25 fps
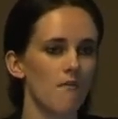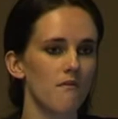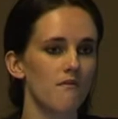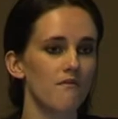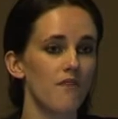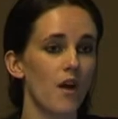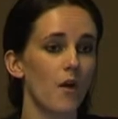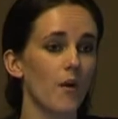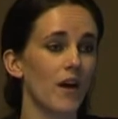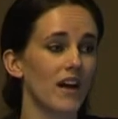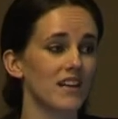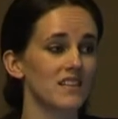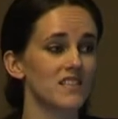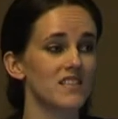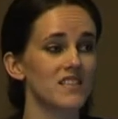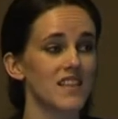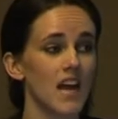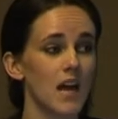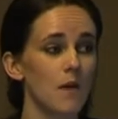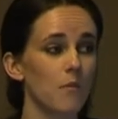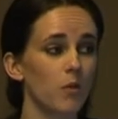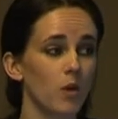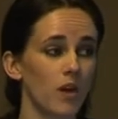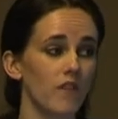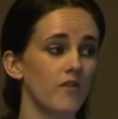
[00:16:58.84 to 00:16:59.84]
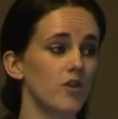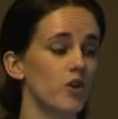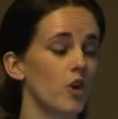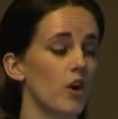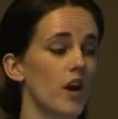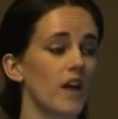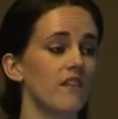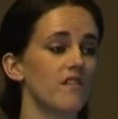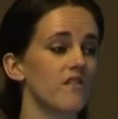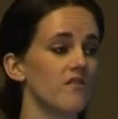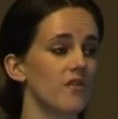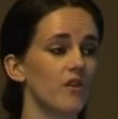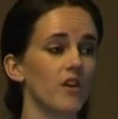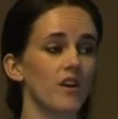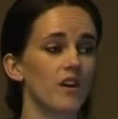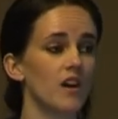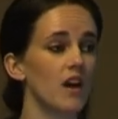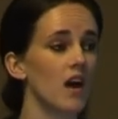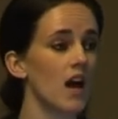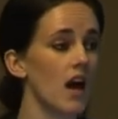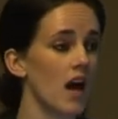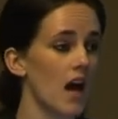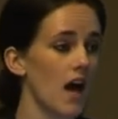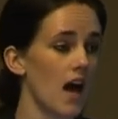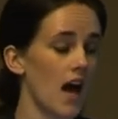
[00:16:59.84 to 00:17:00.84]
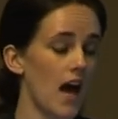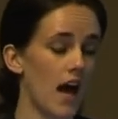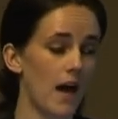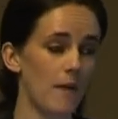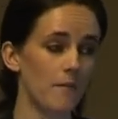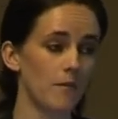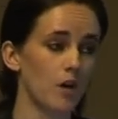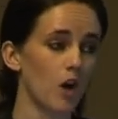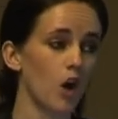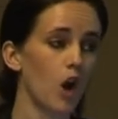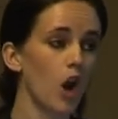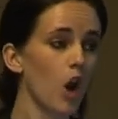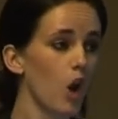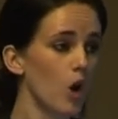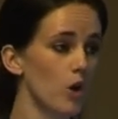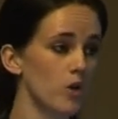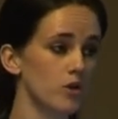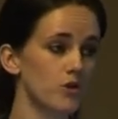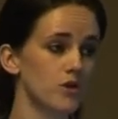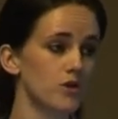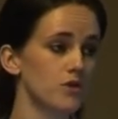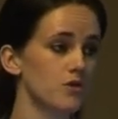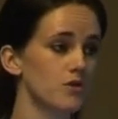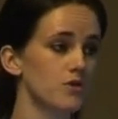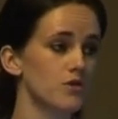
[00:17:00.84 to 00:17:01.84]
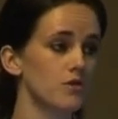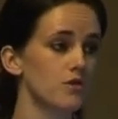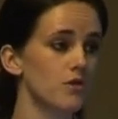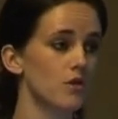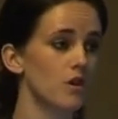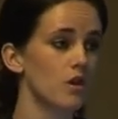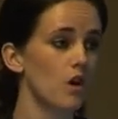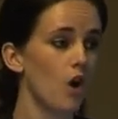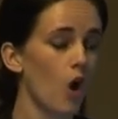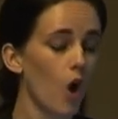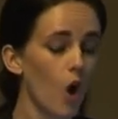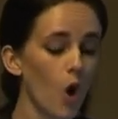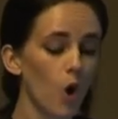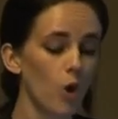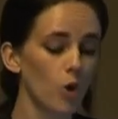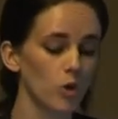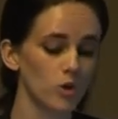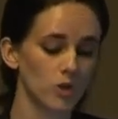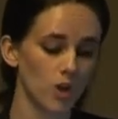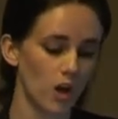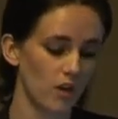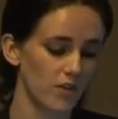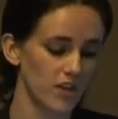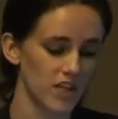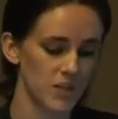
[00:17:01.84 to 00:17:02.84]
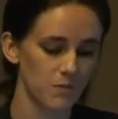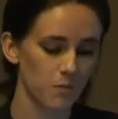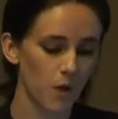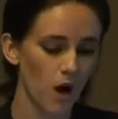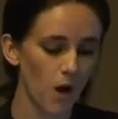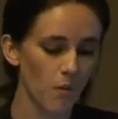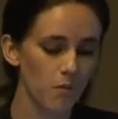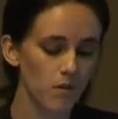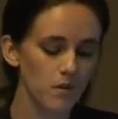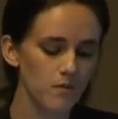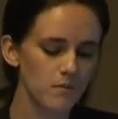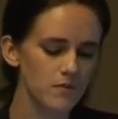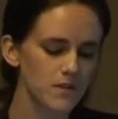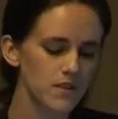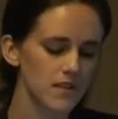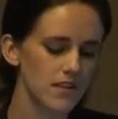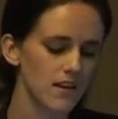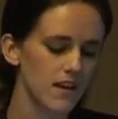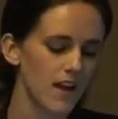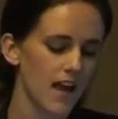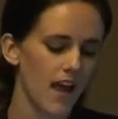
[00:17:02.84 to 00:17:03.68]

very unstable if you don't have a very close hold on these problems.